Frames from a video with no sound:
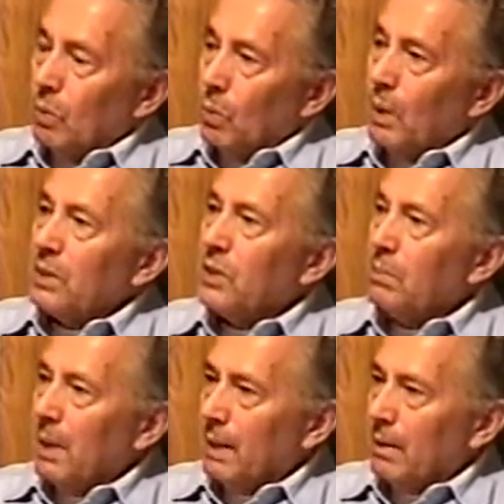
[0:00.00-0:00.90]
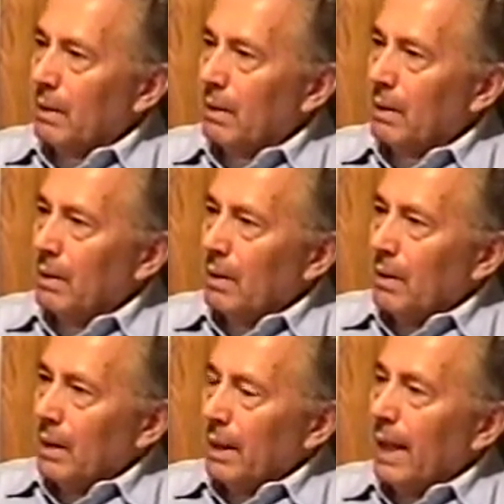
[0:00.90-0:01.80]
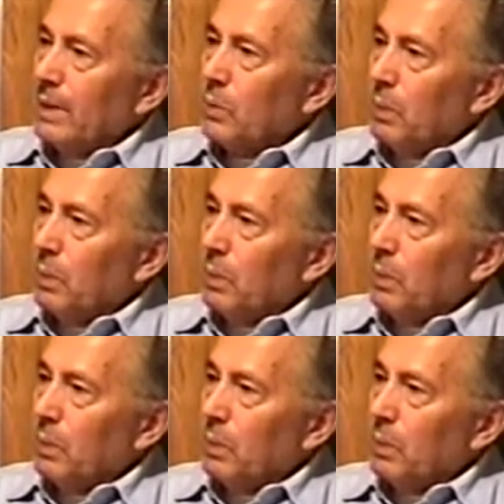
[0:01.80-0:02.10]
once a month. And that's